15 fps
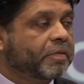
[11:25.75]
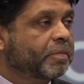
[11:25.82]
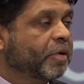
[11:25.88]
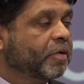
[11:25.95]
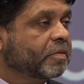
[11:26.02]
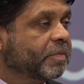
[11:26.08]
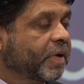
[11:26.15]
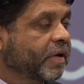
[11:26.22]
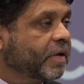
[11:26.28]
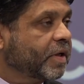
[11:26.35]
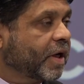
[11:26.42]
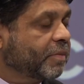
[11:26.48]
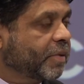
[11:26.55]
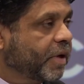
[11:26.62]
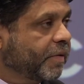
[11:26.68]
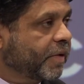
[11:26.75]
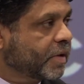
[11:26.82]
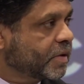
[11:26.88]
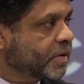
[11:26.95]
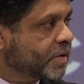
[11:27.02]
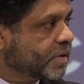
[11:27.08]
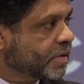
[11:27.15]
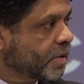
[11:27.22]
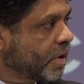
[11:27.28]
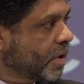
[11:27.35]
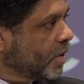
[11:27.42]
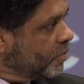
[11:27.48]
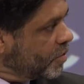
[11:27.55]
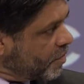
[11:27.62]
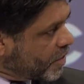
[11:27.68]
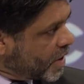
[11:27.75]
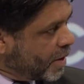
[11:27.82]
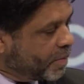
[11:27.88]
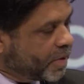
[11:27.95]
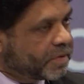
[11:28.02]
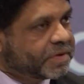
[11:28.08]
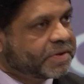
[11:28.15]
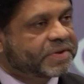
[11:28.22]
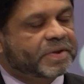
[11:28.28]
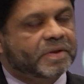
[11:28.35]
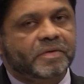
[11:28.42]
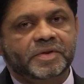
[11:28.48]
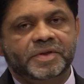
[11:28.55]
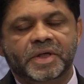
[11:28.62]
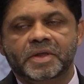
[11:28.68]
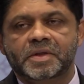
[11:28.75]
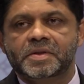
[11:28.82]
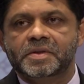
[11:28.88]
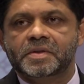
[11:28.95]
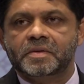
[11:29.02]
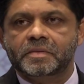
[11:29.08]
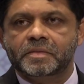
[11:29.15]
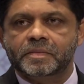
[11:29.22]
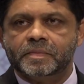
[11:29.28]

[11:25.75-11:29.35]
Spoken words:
remote maritime areas, we have carpentry skill sets.